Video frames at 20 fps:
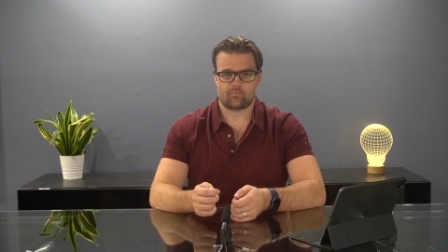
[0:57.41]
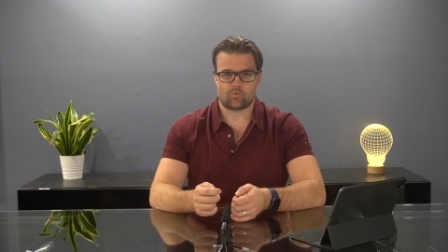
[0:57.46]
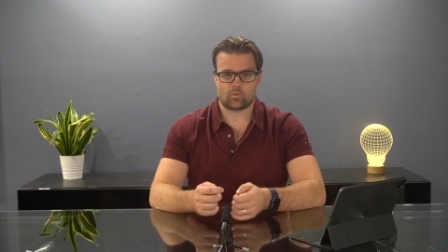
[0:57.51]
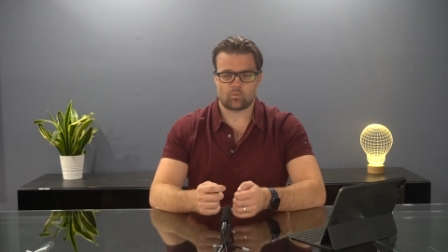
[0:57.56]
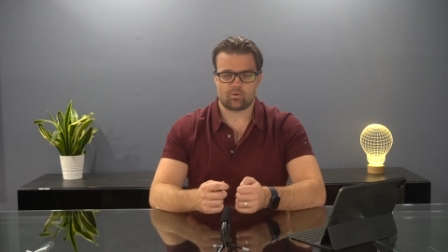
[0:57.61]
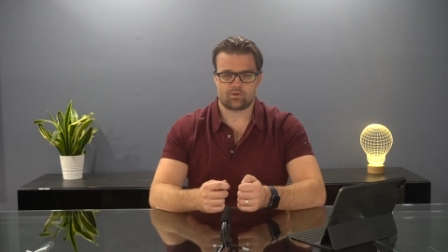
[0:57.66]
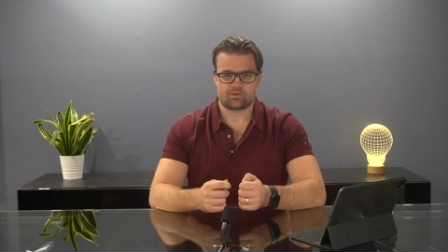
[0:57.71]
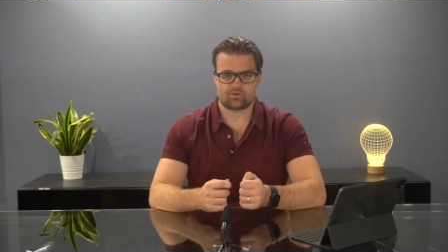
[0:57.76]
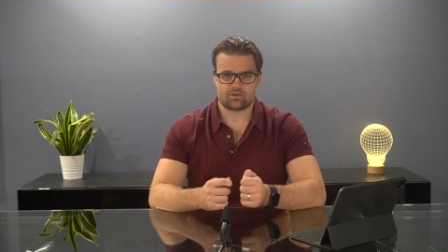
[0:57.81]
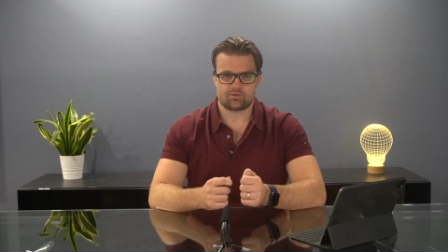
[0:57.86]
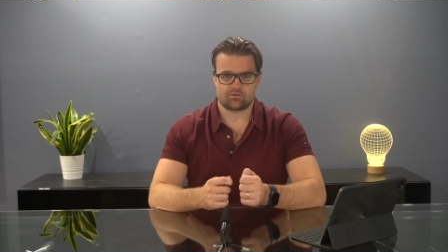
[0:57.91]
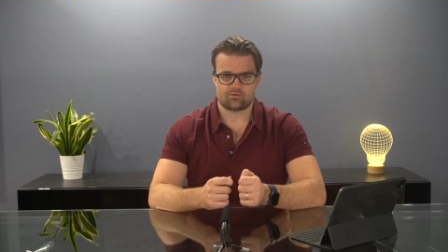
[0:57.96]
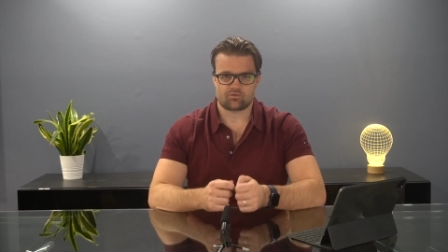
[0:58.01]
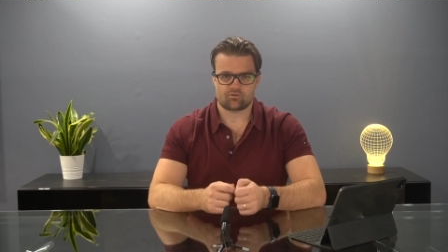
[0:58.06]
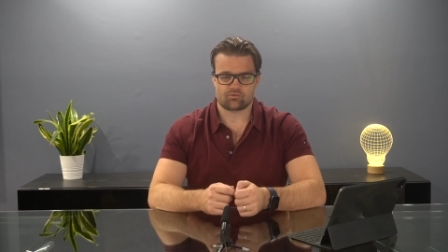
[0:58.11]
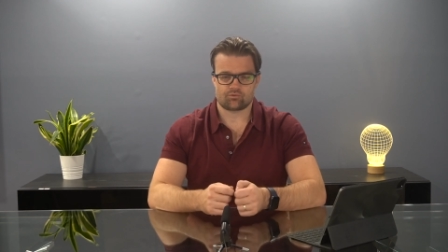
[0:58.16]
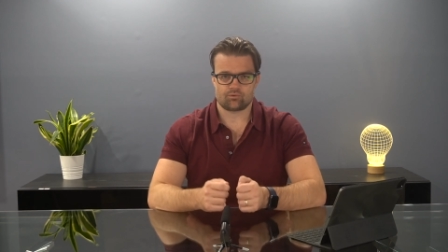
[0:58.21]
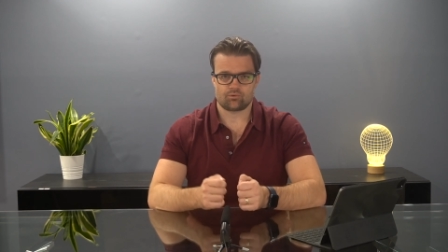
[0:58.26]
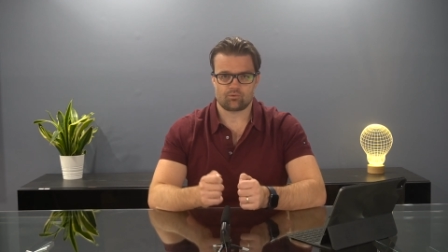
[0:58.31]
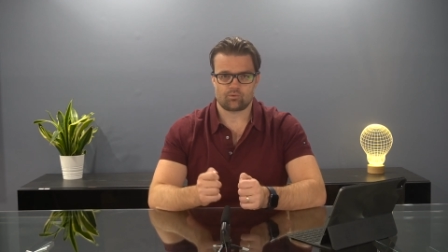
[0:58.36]
which is
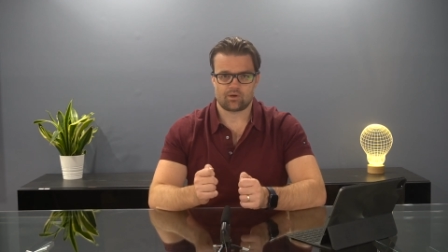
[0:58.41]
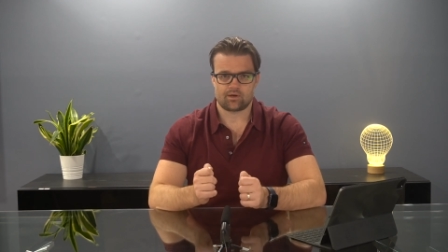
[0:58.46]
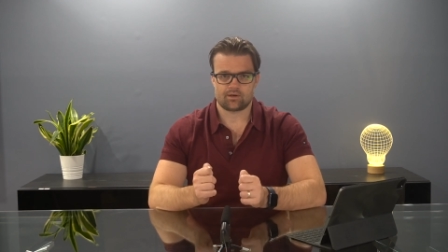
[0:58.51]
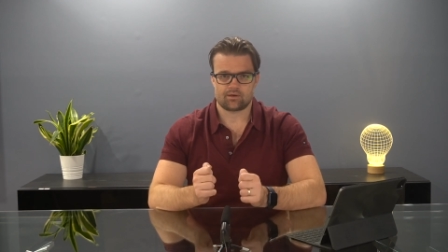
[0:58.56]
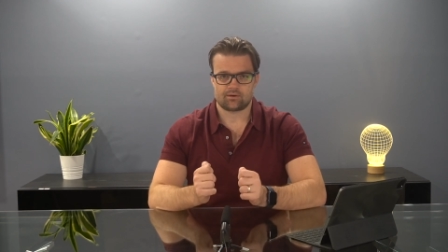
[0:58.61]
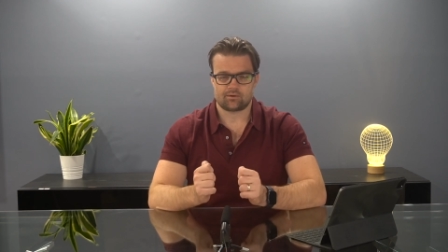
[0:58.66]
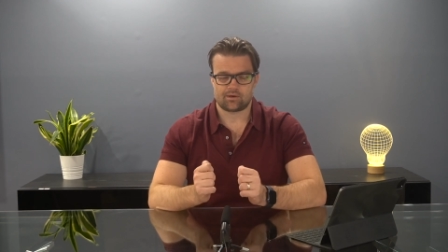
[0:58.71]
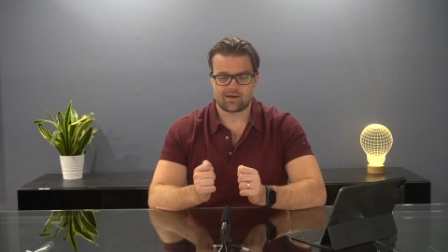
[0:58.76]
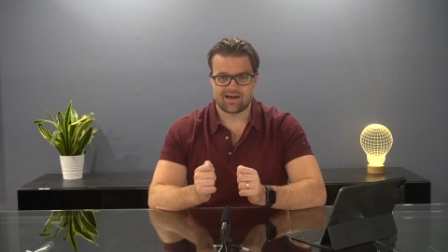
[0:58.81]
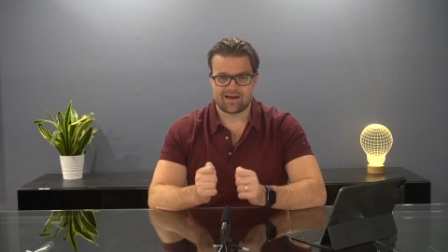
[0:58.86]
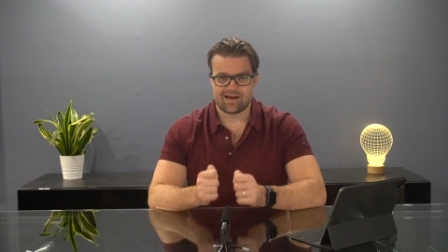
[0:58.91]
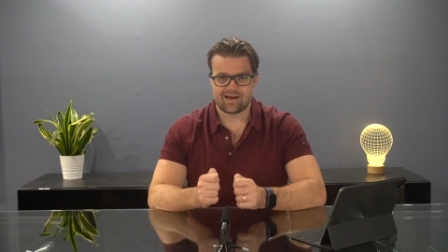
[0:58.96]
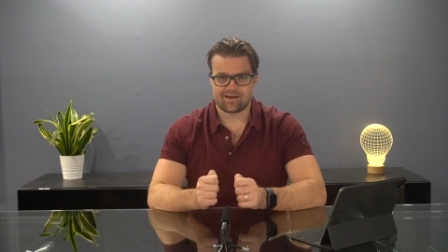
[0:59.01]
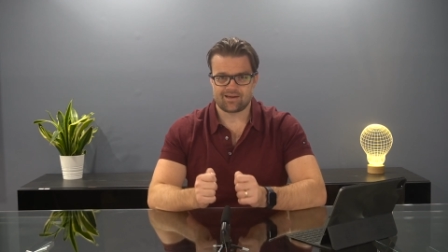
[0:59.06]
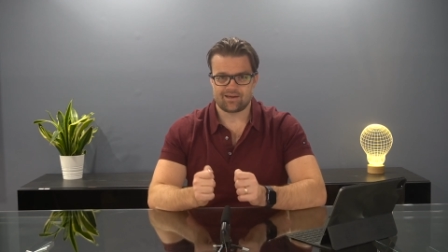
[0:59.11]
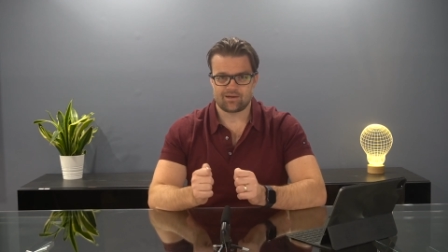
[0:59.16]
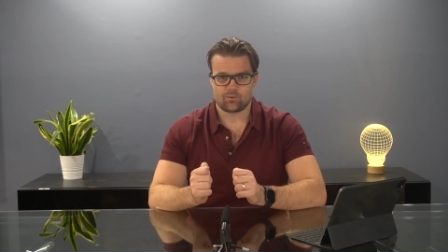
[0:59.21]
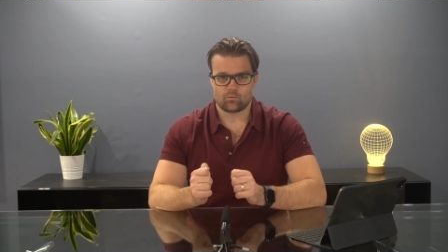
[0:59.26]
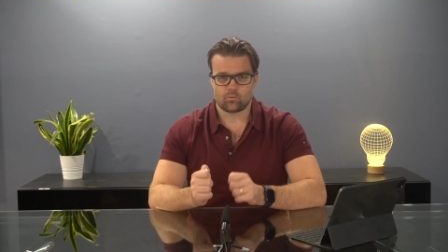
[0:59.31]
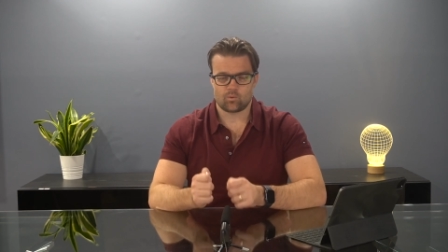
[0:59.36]
through an
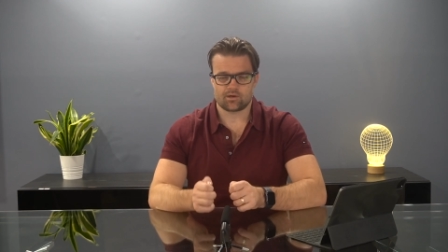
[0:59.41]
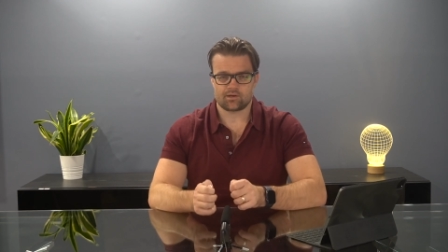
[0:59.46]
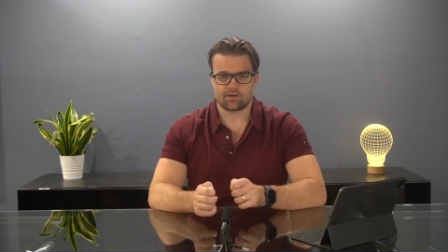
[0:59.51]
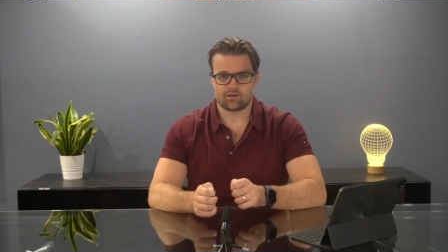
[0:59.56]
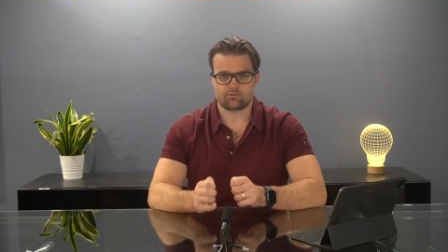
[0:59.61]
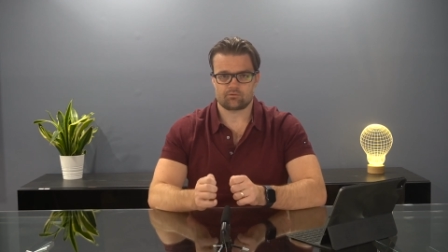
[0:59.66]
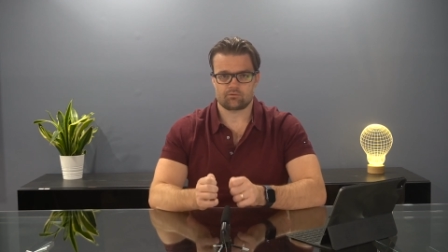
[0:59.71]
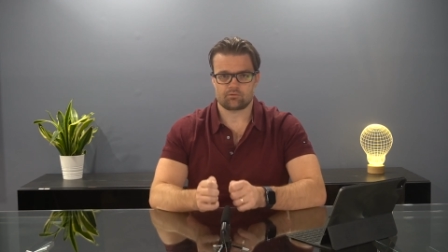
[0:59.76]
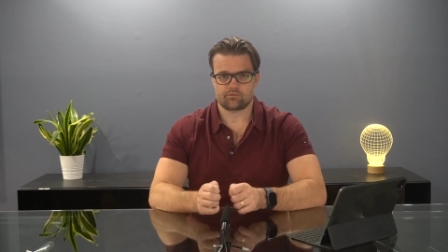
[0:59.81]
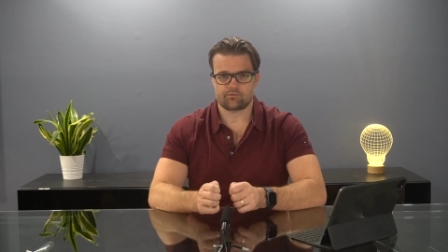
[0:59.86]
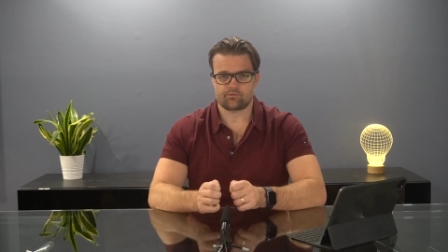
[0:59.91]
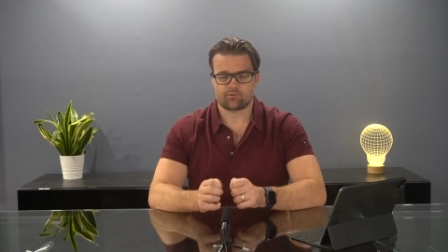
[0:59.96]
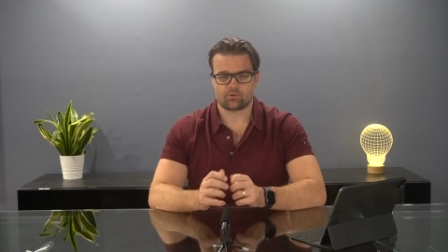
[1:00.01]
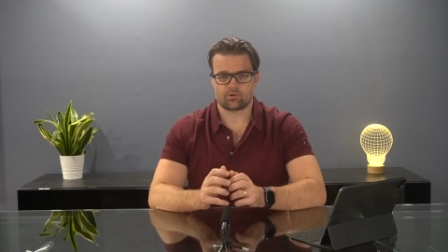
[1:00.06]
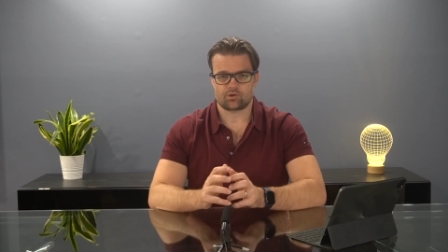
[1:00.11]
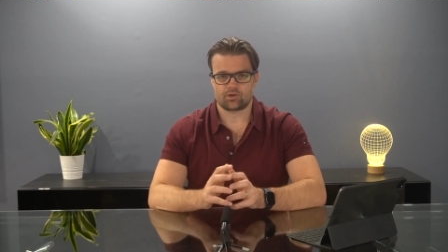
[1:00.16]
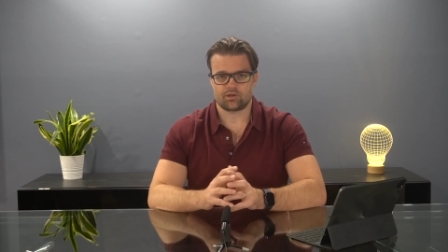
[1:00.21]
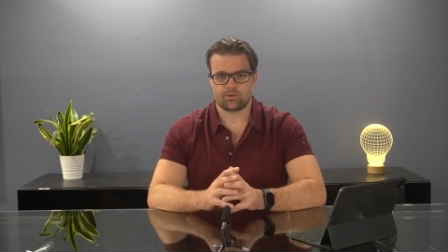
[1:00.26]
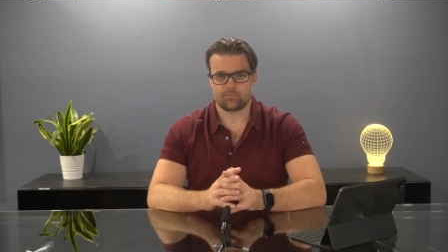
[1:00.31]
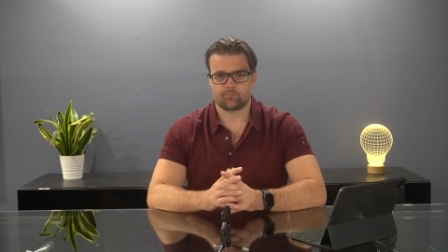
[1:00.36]

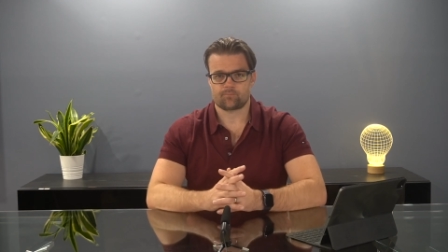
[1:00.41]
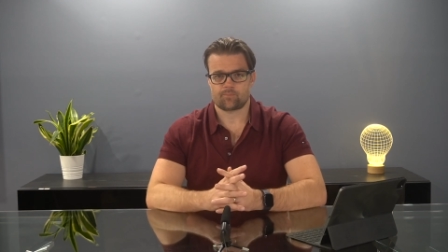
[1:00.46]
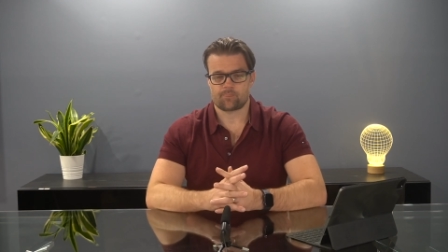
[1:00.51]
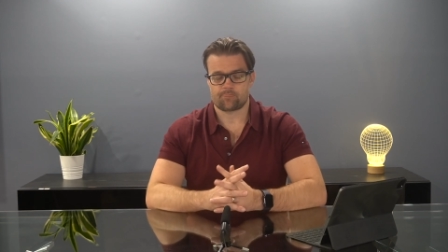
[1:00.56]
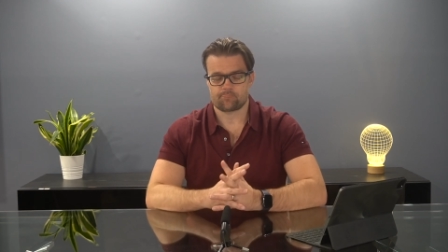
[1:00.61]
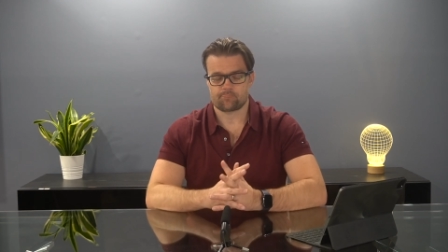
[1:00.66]
I-130